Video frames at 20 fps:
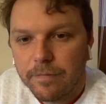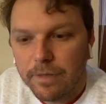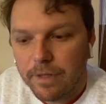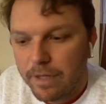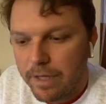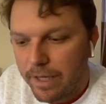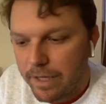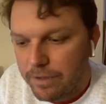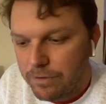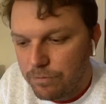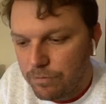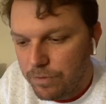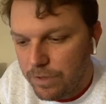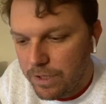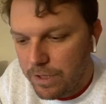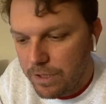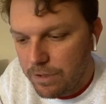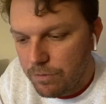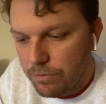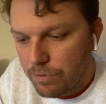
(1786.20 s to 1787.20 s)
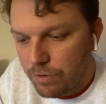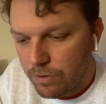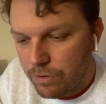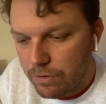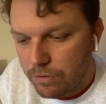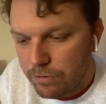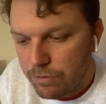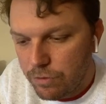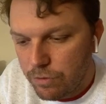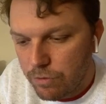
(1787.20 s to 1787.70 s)
and we
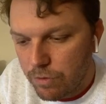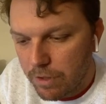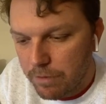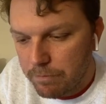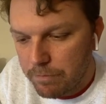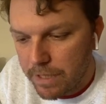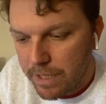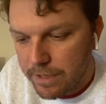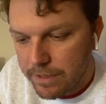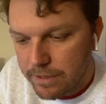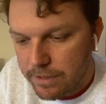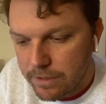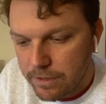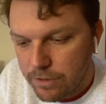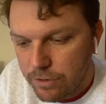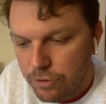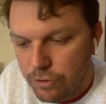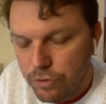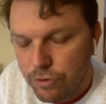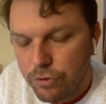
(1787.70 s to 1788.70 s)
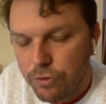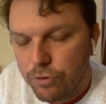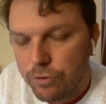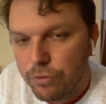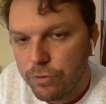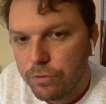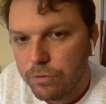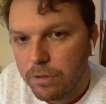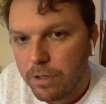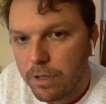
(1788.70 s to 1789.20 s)
will do our best
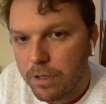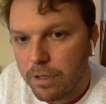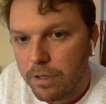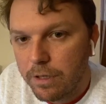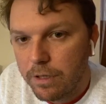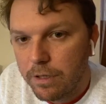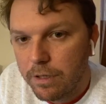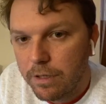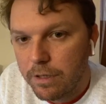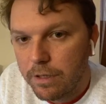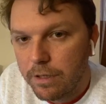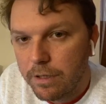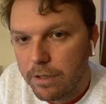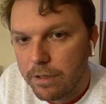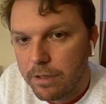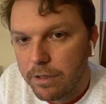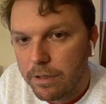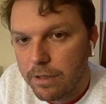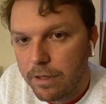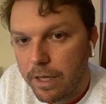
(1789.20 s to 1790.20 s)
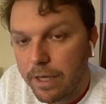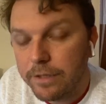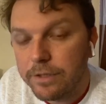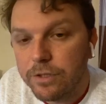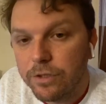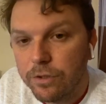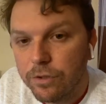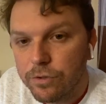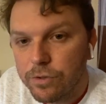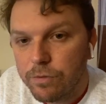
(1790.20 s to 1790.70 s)
to
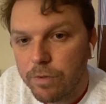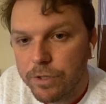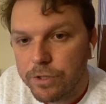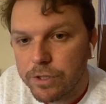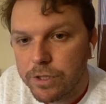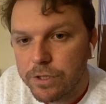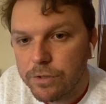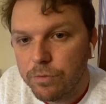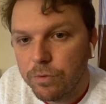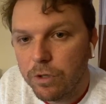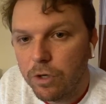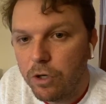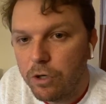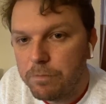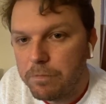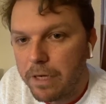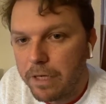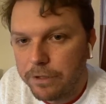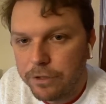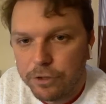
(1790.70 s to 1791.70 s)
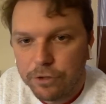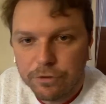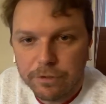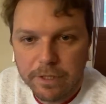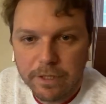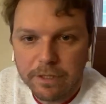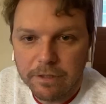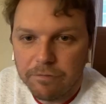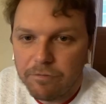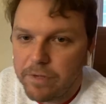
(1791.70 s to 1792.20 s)
answer those questions. We're all
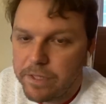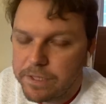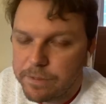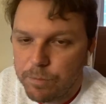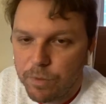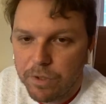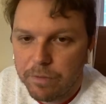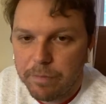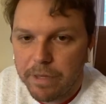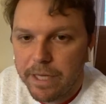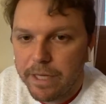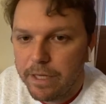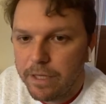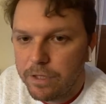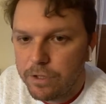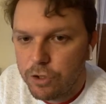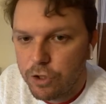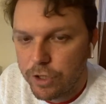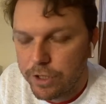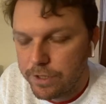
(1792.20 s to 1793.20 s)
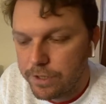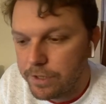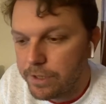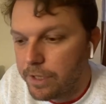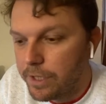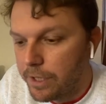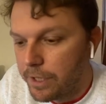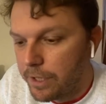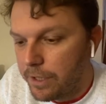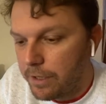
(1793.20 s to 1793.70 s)
monitoring the Facebook page, and
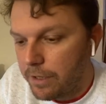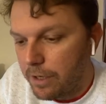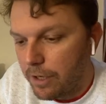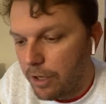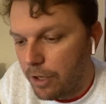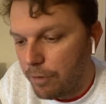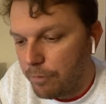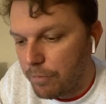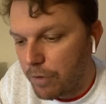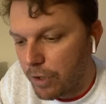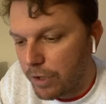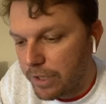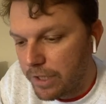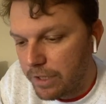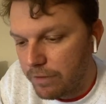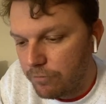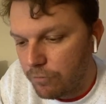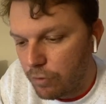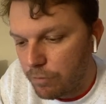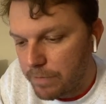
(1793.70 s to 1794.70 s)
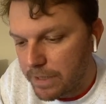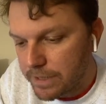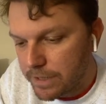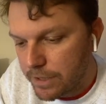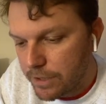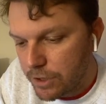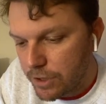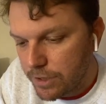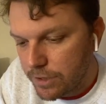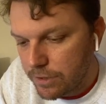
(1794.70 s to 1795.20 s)
our Kinvo
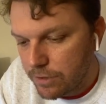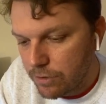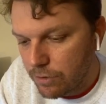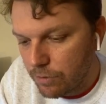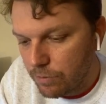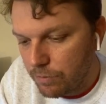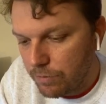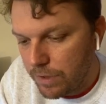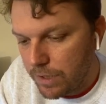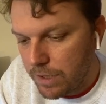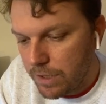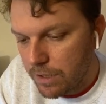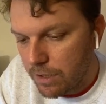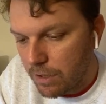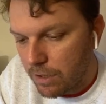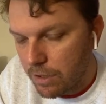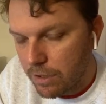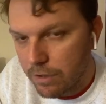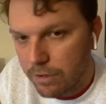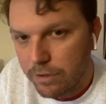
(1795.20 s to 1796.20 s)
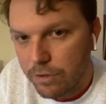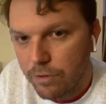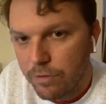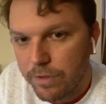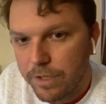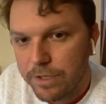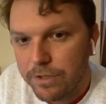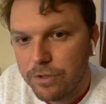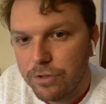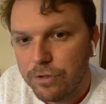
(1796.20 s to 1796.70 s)
messages, so we are
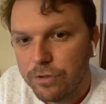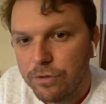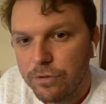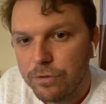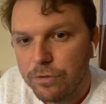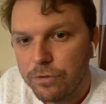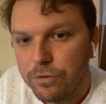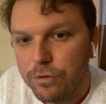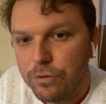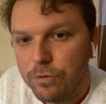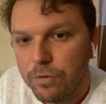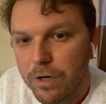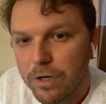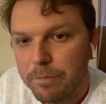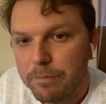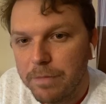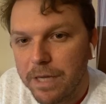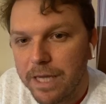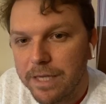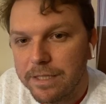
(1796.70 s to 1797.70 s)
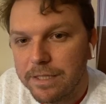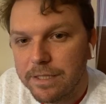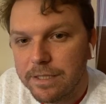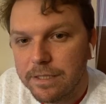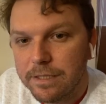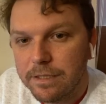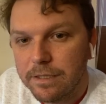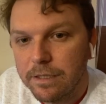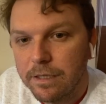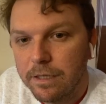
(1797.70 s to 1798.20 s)
going to do our
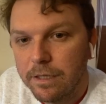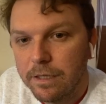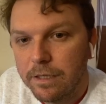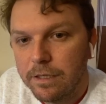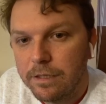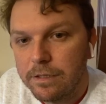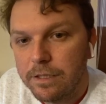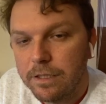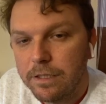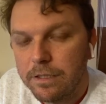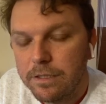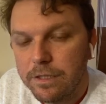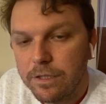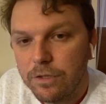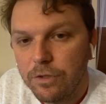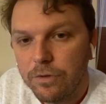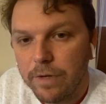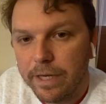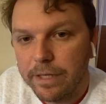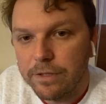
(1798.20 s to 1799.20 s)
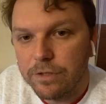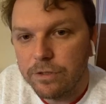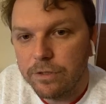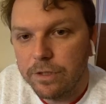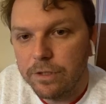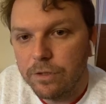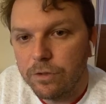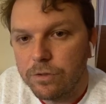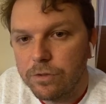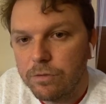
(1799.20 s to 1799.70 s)
best to continue
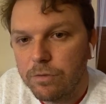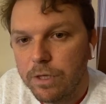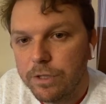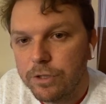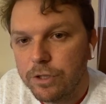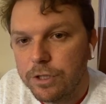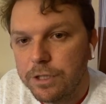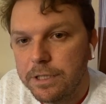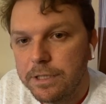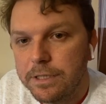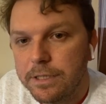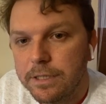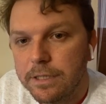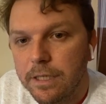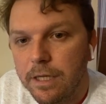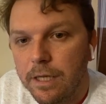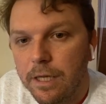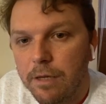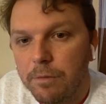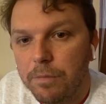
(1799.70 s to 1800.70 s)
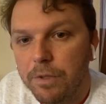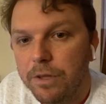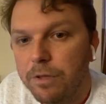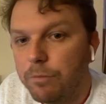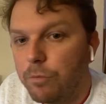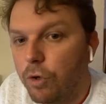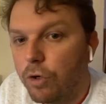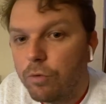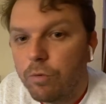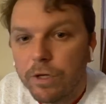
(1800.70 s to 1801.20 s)
answering those questions. But the
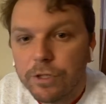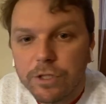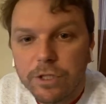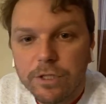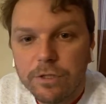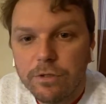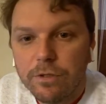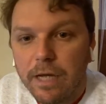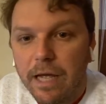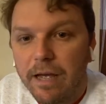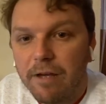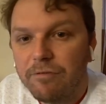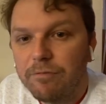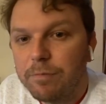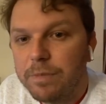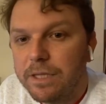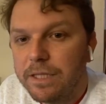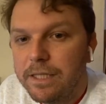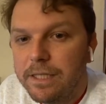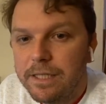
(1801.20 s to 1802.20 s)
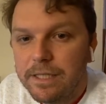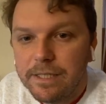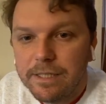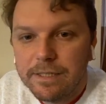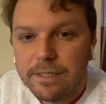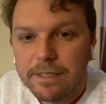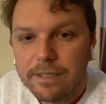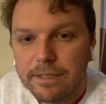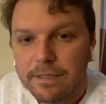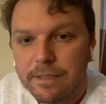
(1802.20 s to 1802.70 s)
more questions you have, please